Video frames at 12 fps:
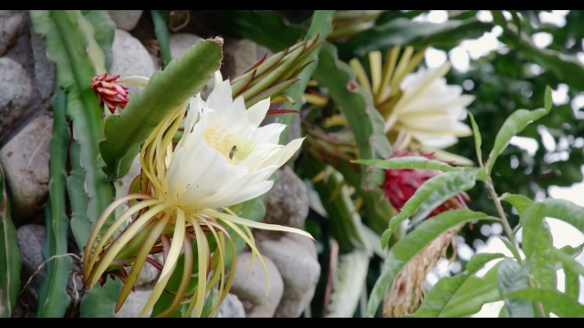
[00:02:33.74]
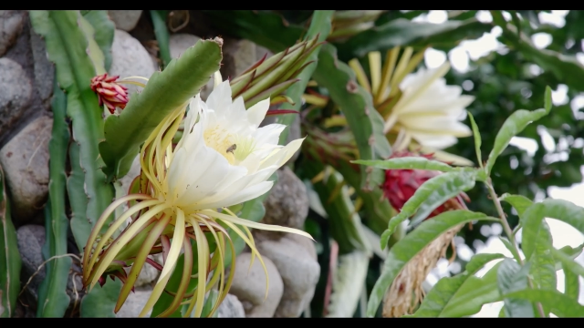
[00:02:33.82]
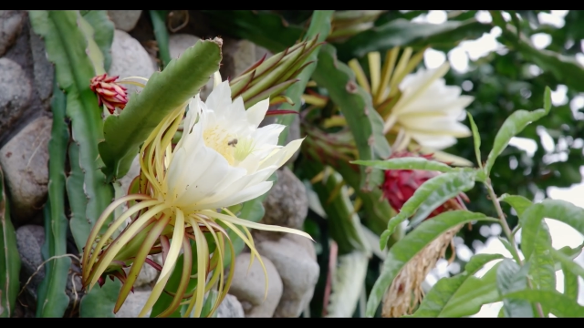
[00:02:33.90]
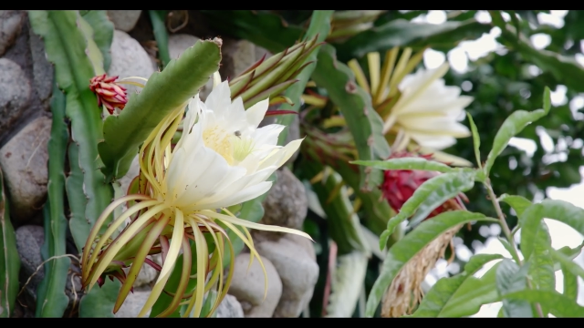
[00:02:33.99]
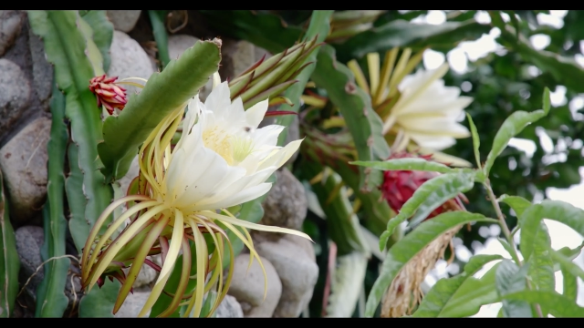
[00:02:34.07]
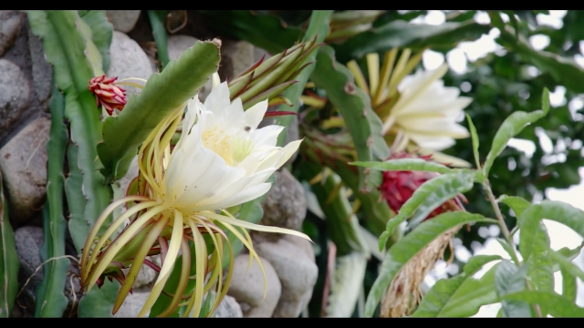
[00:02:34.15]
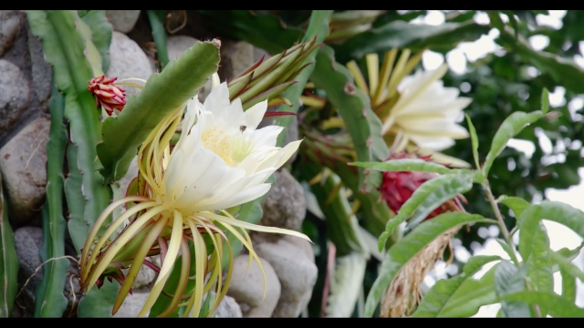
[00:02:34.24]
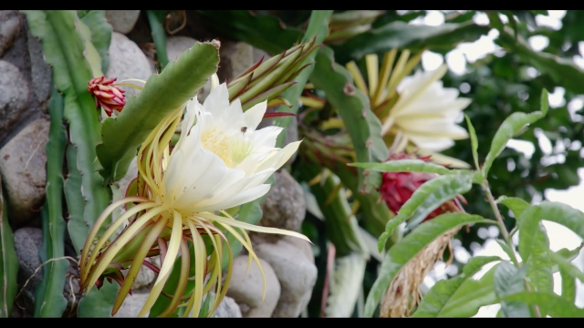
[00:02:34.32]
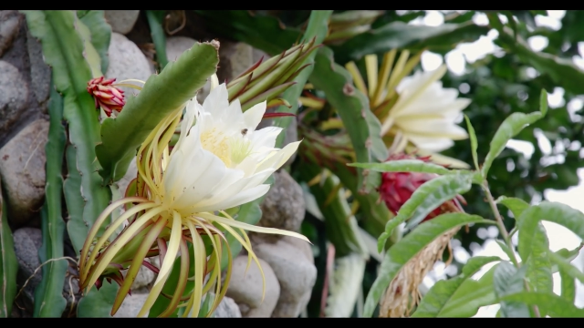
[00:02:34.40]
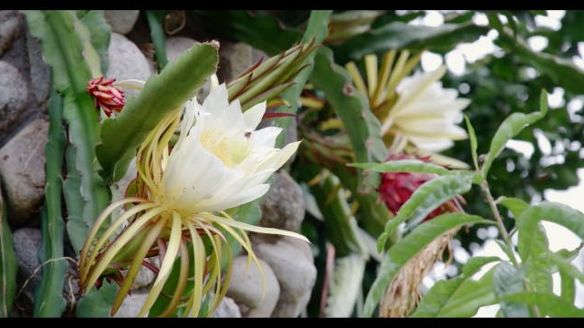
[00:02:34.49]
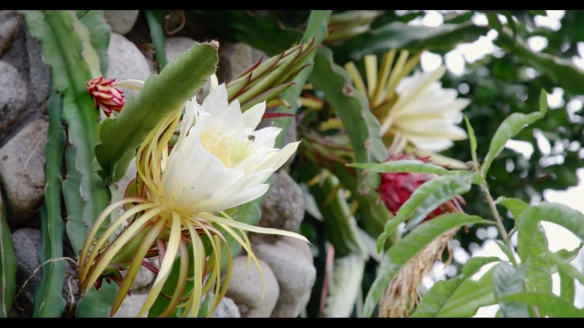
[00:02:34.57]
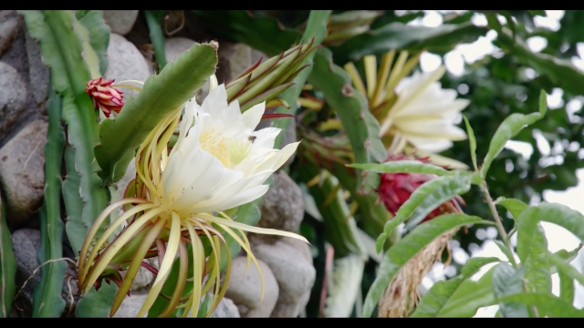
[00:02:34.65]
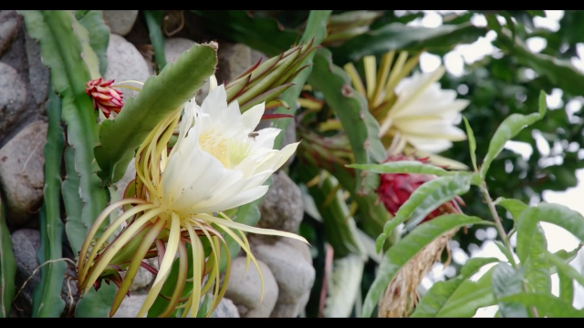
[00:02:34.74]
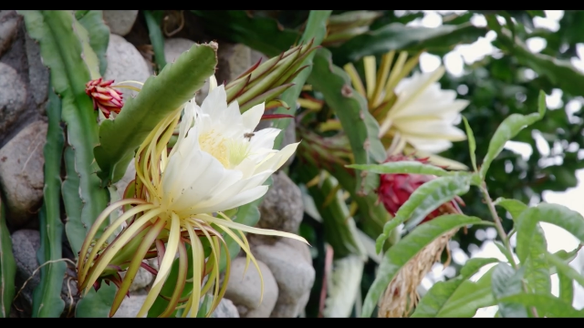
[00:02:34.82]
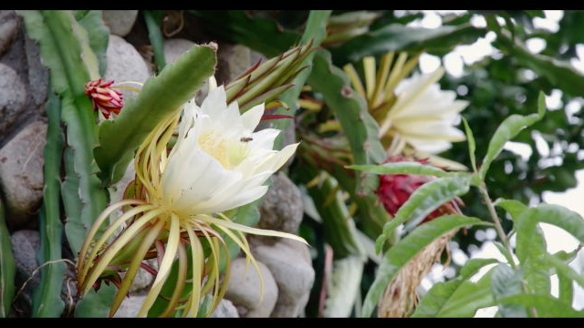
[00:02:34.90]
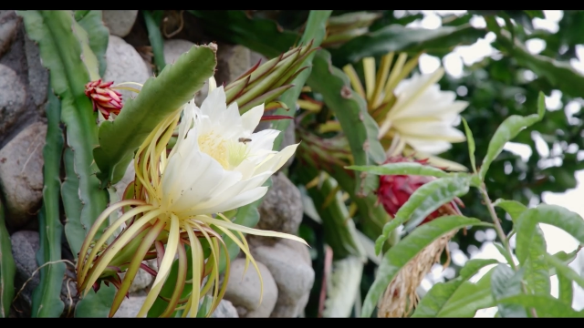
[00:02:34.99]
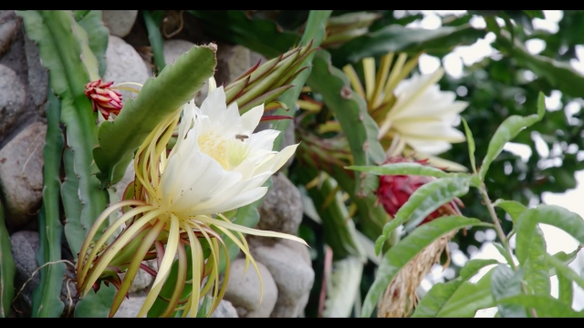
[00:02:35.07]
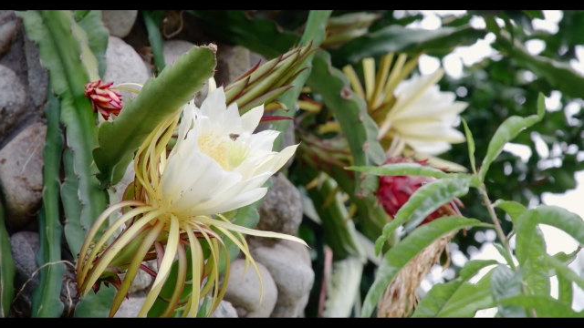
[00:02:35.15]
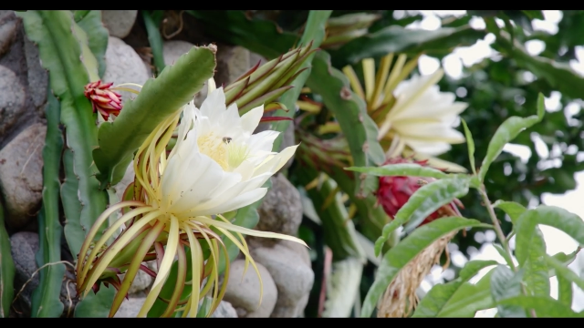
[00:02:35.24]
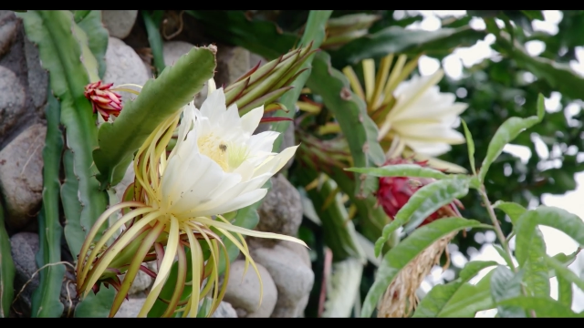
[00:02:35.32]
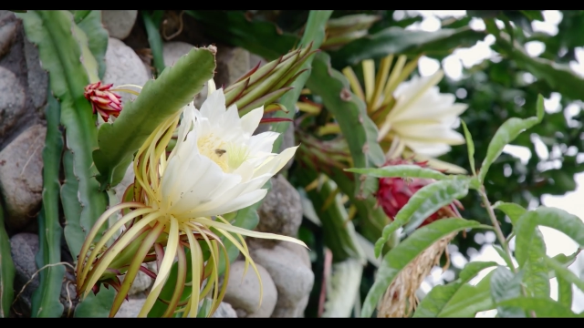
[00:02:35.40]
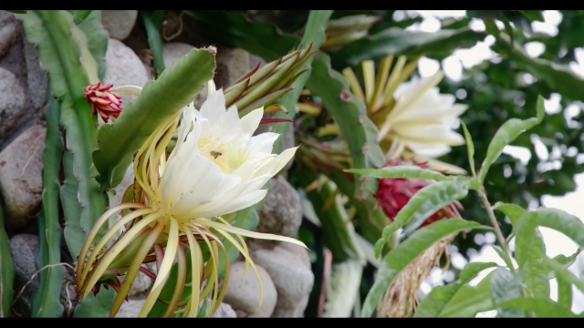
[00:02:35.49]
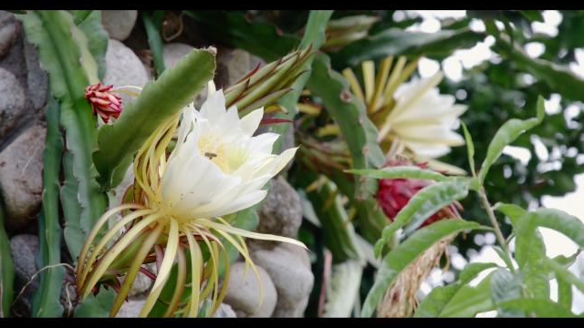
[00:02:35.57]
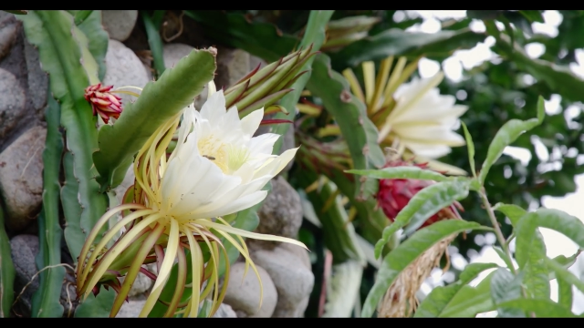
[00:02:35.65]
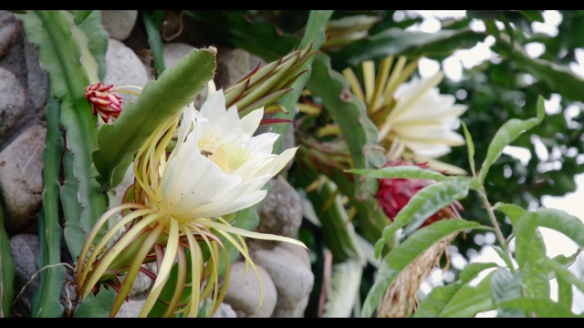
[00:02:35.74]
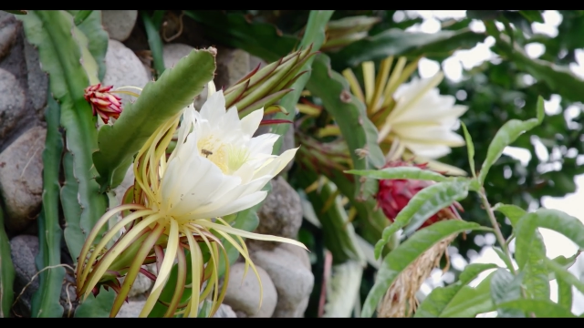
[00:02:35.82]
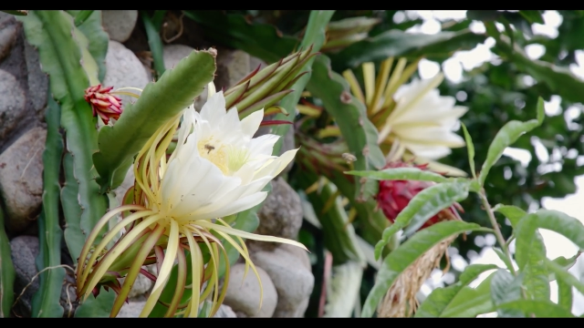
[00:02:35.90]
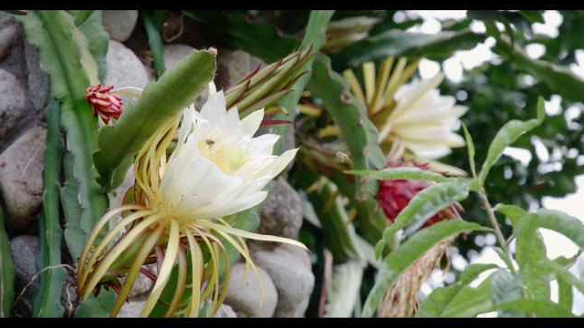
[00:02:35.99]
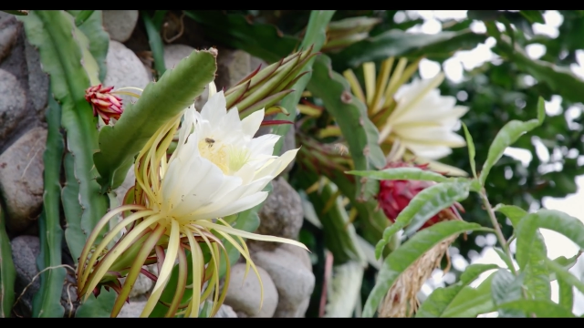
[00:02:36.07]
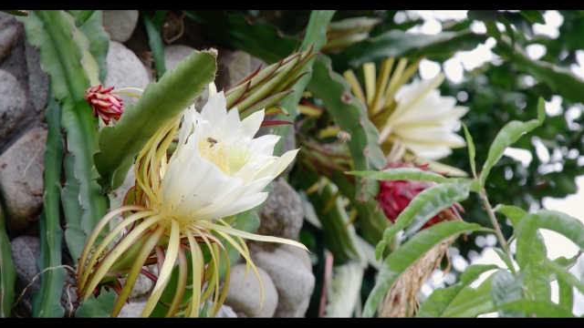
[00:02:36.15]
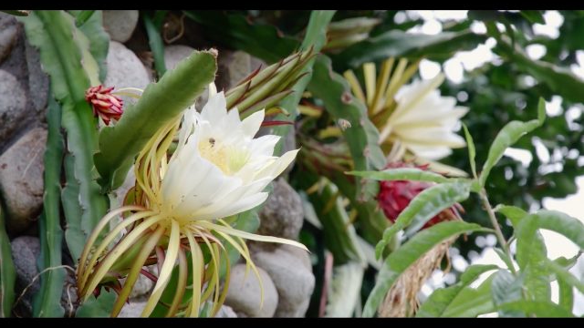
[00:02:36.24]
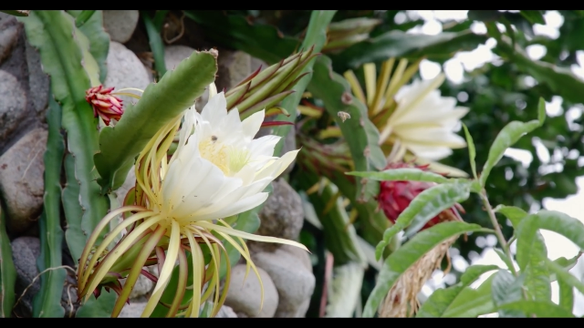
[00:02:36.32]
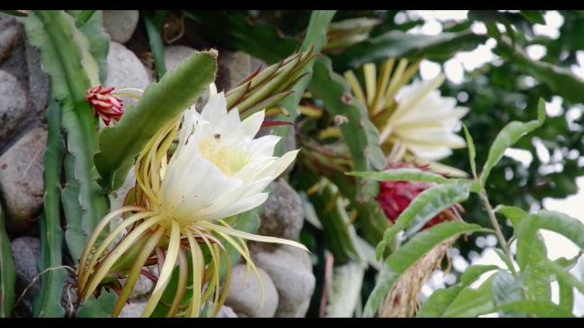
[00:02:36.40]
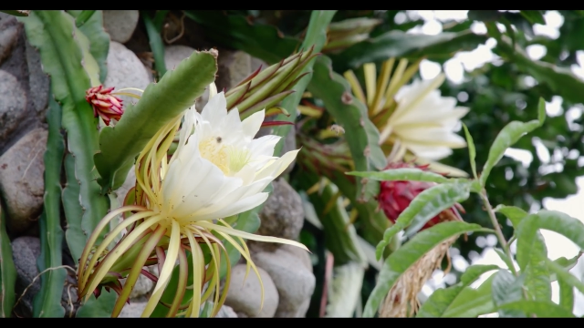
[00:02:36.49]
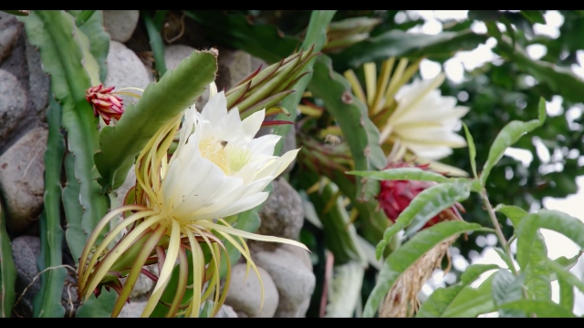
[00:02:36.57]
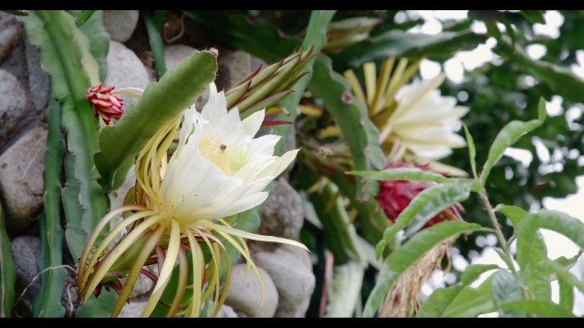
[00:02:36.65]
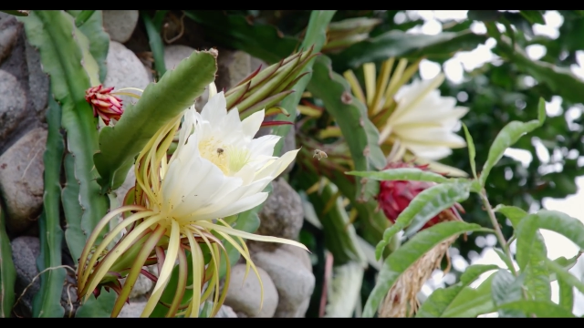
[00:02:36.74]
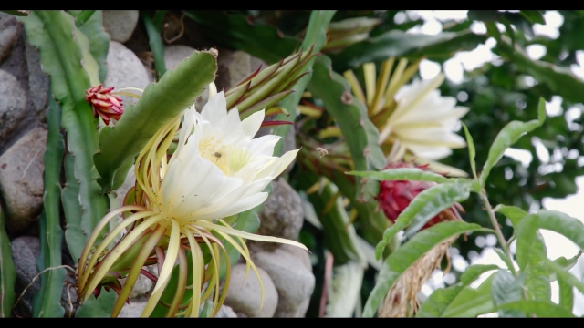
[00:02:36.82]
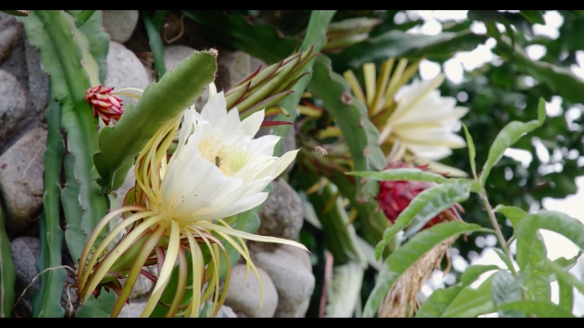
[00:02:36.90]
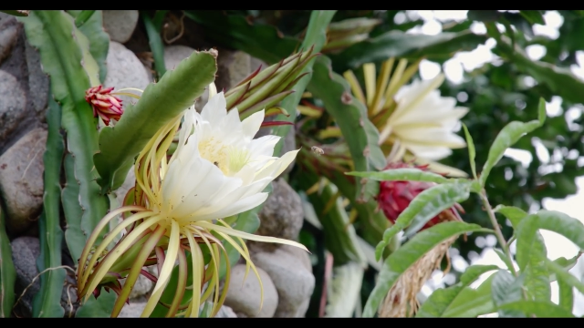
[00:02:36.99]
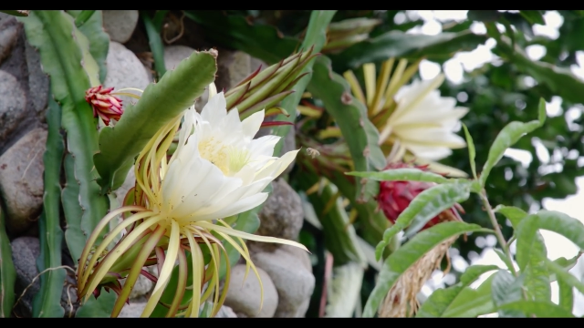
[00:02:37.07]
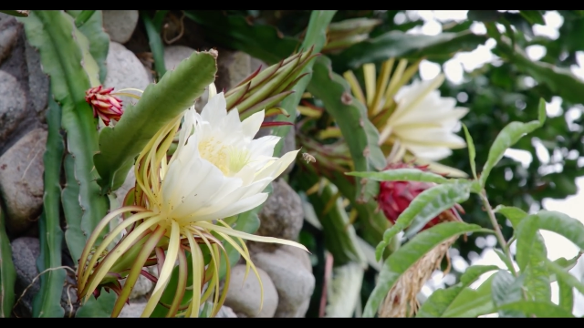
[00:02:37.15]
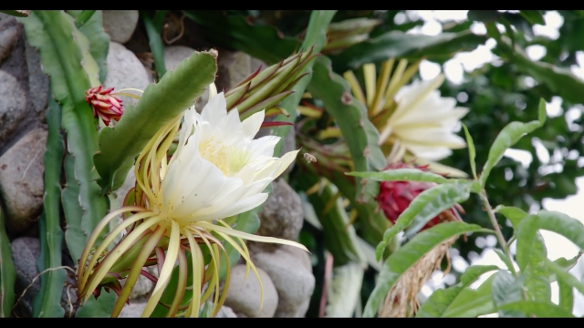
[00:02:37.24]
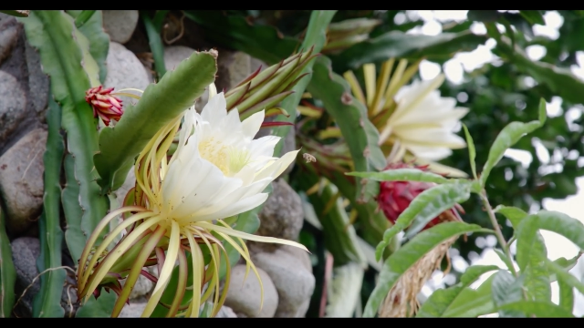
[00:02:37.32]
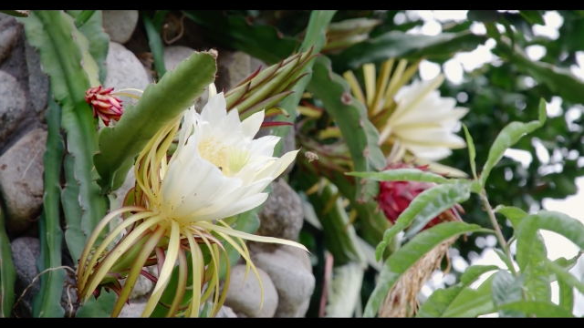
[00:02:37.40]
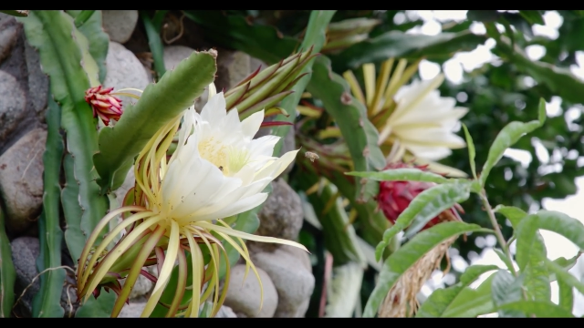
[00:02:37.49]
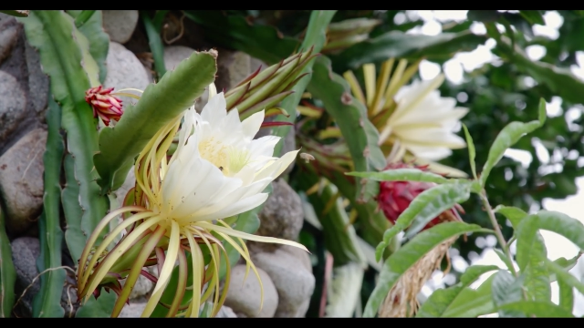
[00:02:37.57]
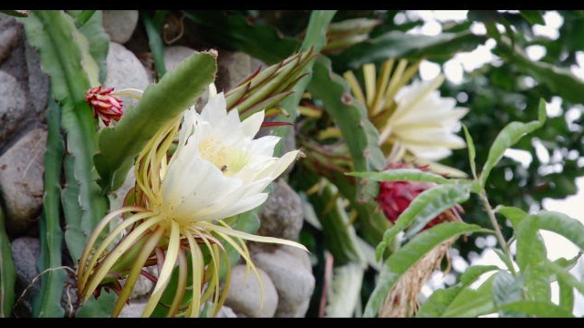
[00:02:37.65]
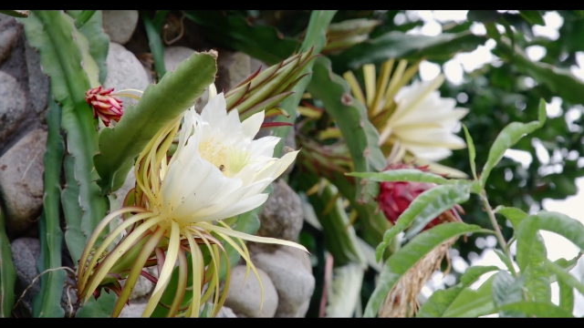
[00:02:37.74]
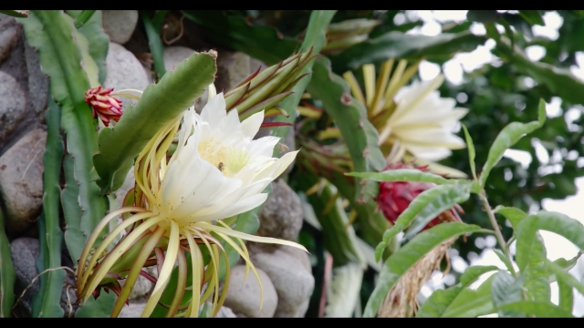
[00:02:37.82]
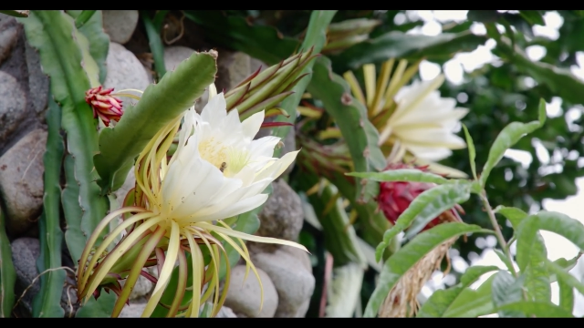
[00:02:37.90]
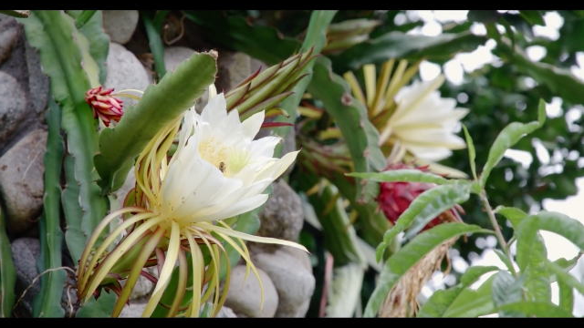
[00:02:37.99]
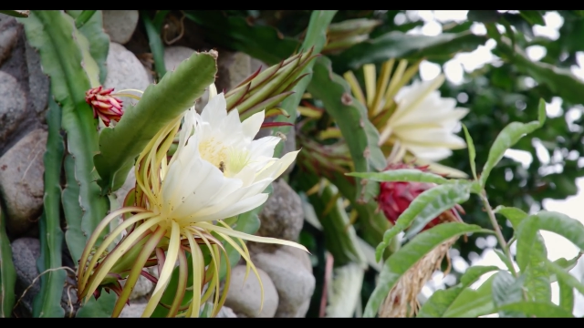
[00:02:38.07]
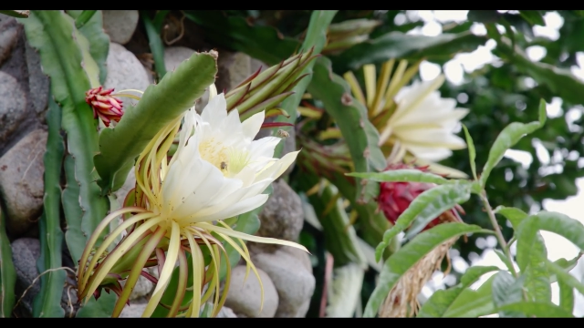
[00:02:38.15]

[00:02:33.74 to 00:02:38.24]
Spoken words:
[unreadable: no face in view]